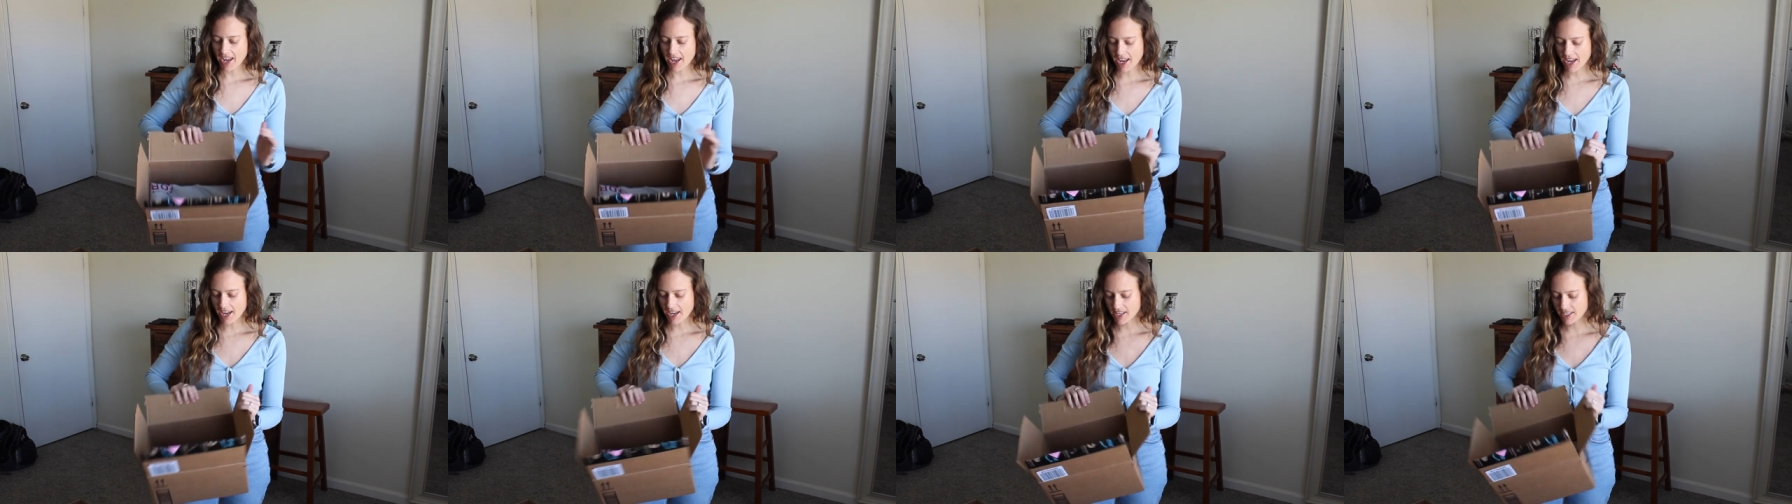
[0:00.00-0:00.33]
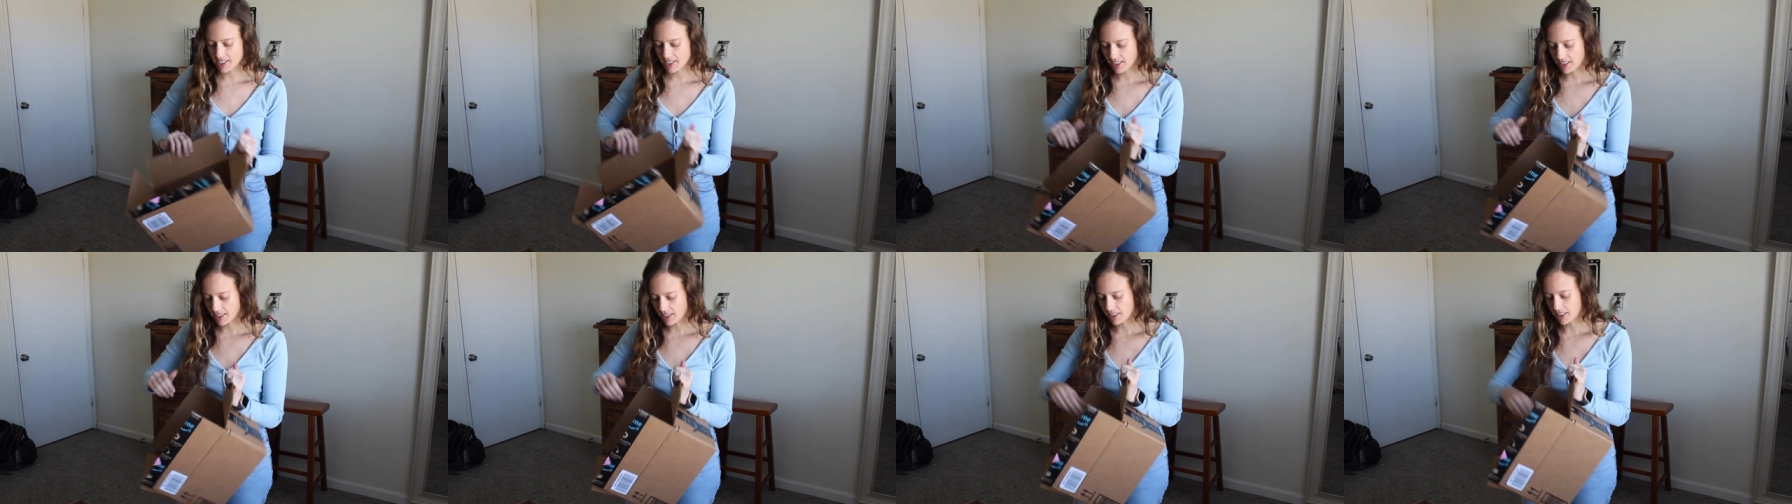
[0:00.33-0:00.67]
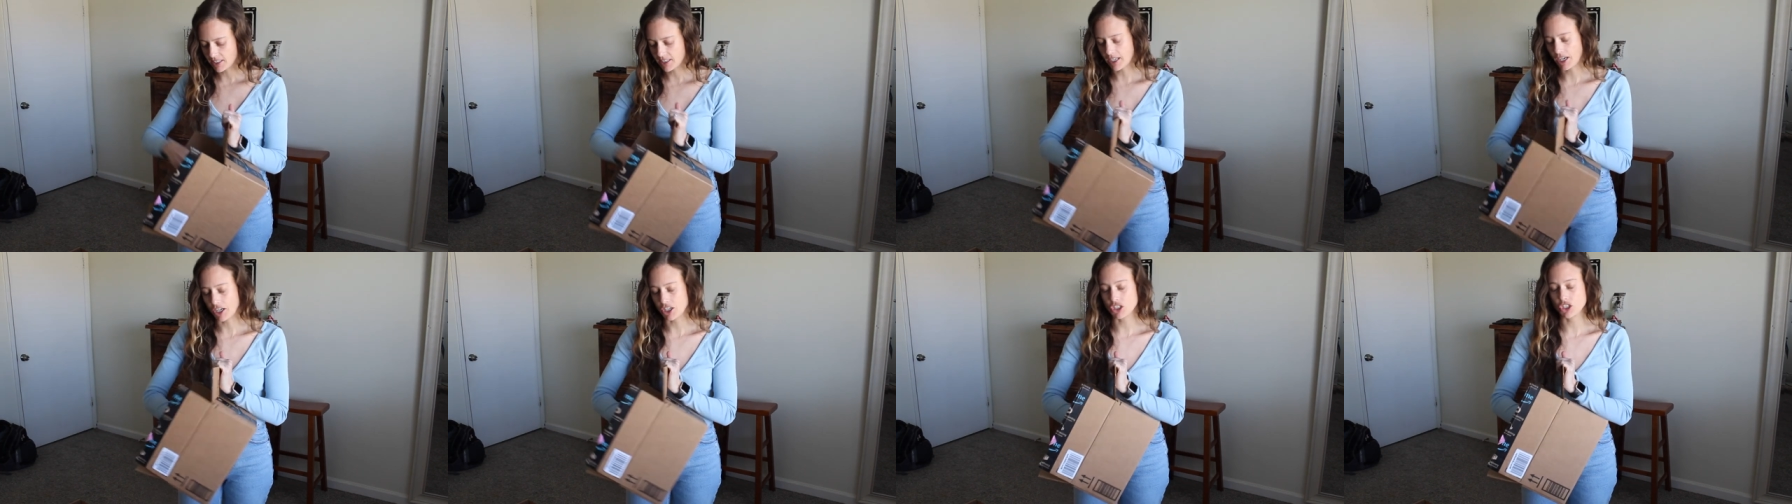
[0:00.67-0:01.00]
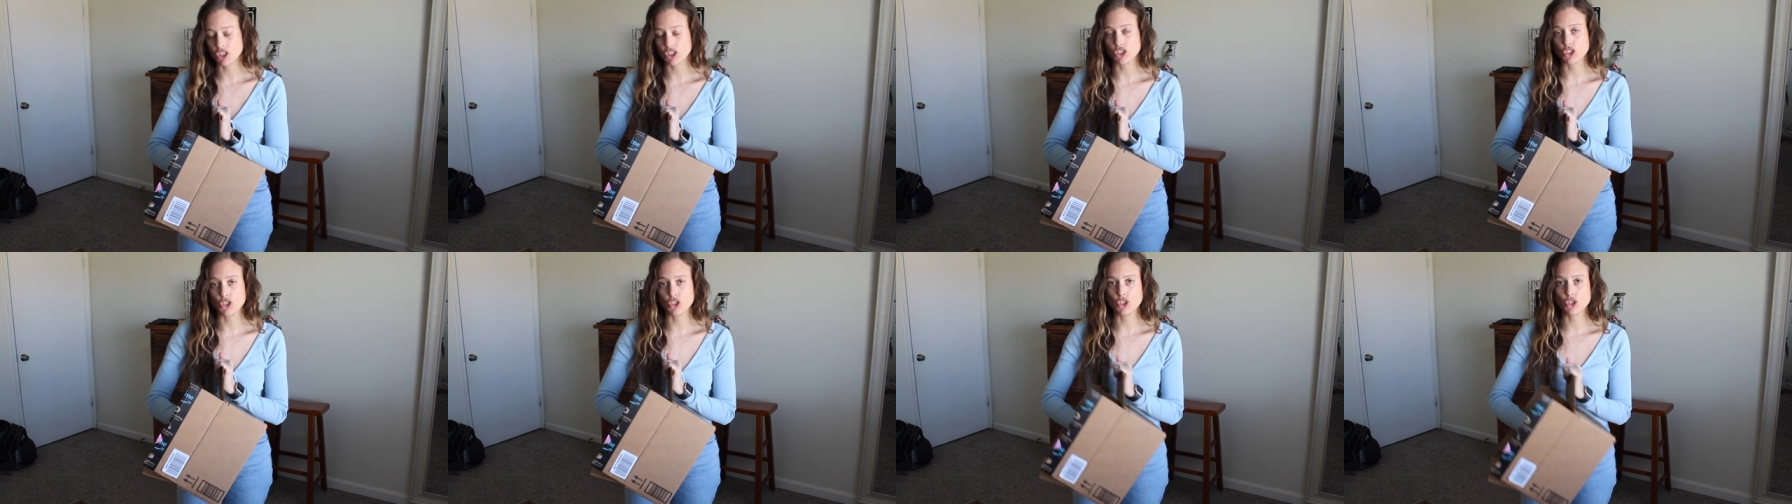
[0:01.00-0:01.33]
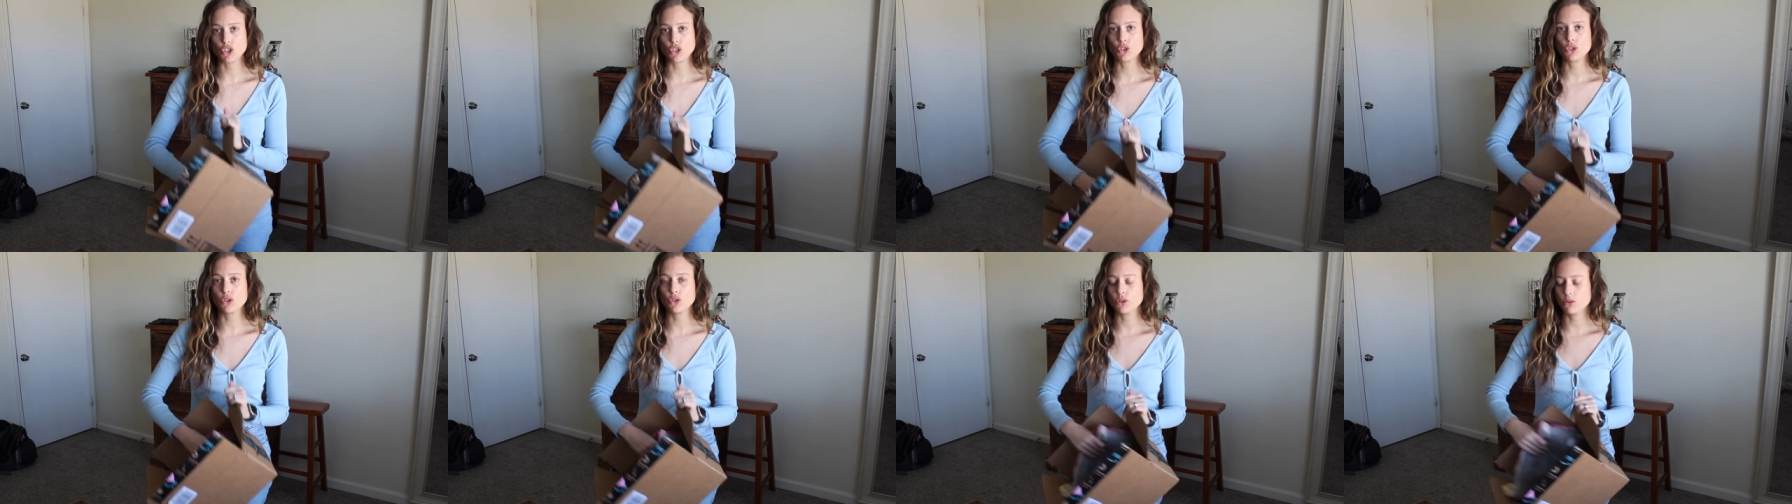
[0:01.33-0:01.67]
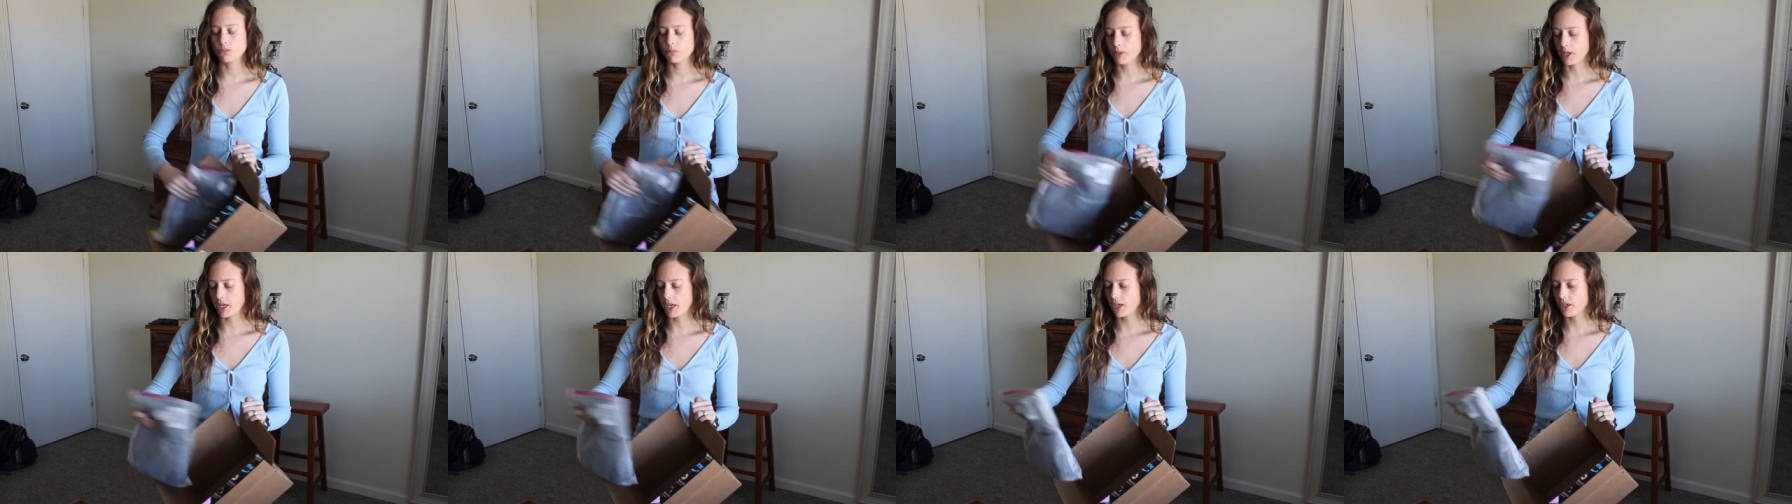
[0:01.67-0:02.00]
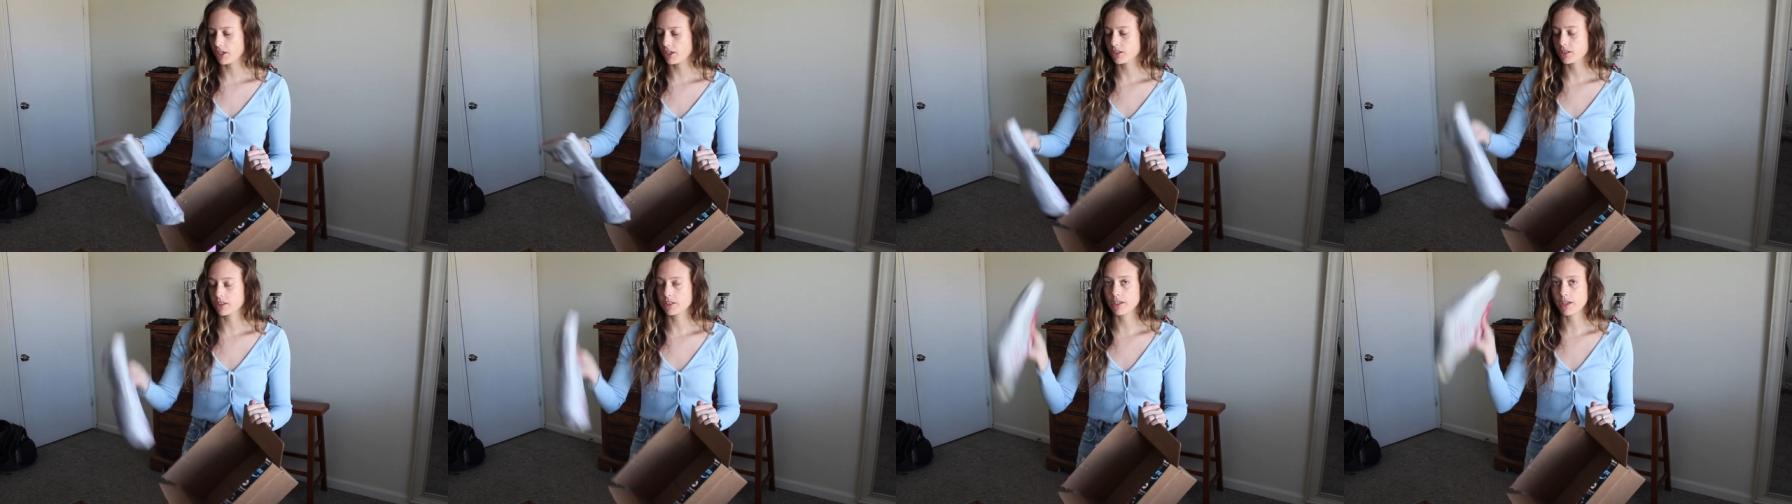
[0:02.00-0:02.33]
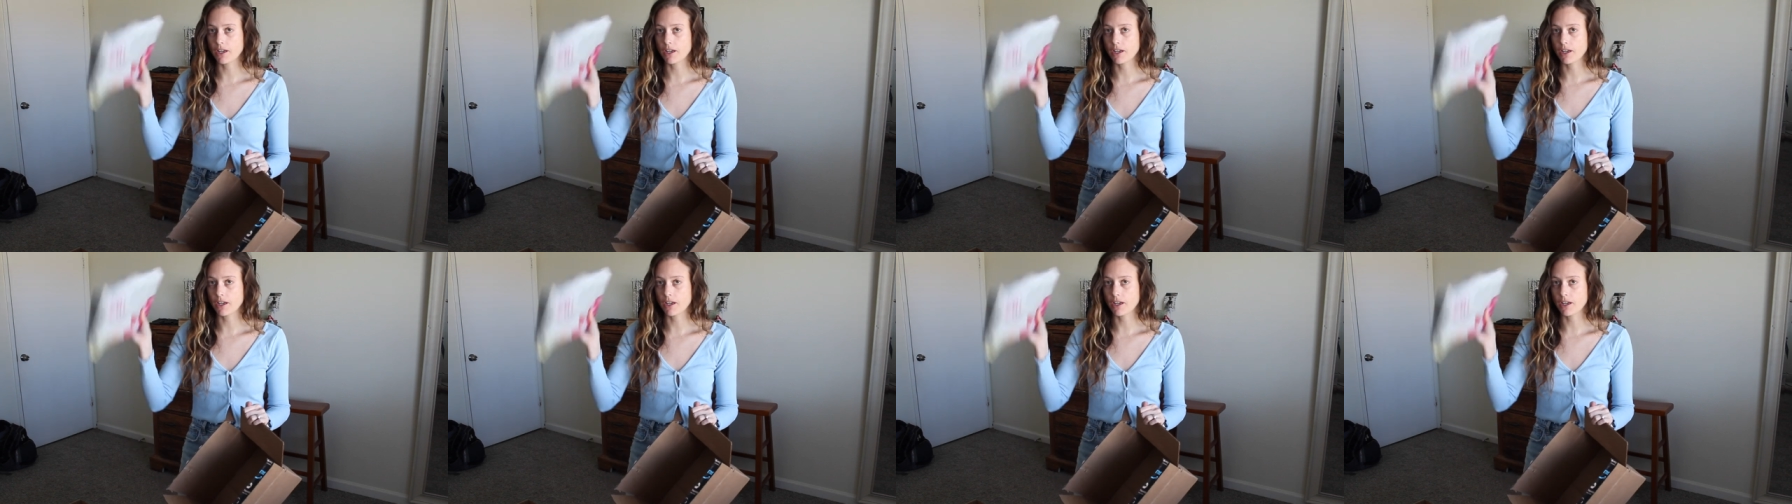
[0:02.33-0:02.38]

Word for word: and it is actually two pairs